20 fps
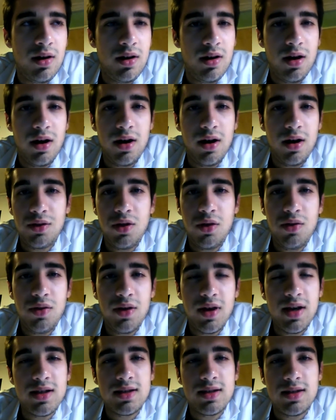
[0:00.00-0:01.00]
Uh, the good
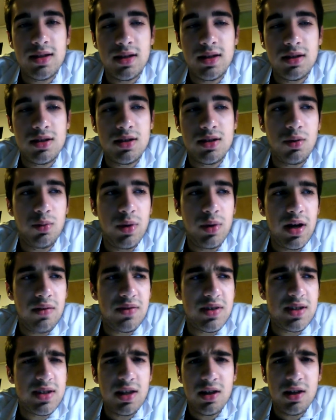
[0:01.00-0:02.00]
thing is that uh, we have
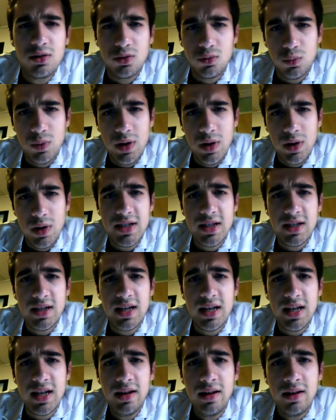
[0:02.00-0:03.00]
this thing called
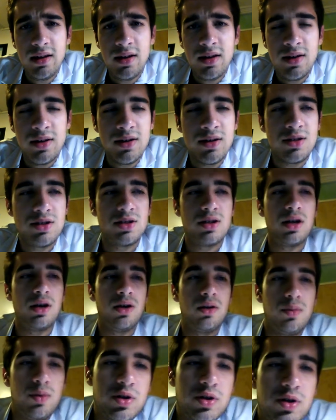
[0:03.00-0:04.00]
WebCT,
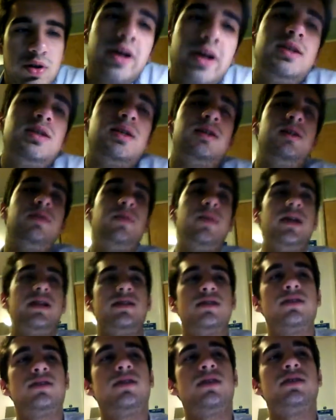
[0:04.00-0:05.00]
so which basically
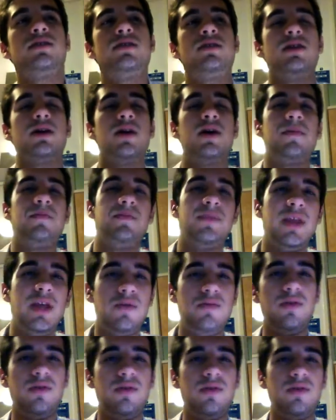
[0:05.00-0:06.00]
means that um,
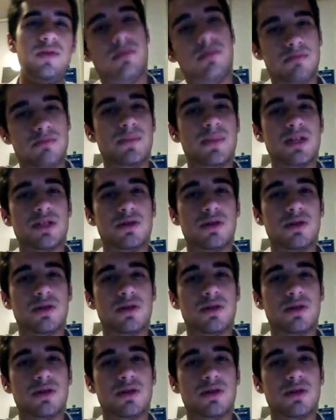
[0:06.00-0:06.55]
if you miss a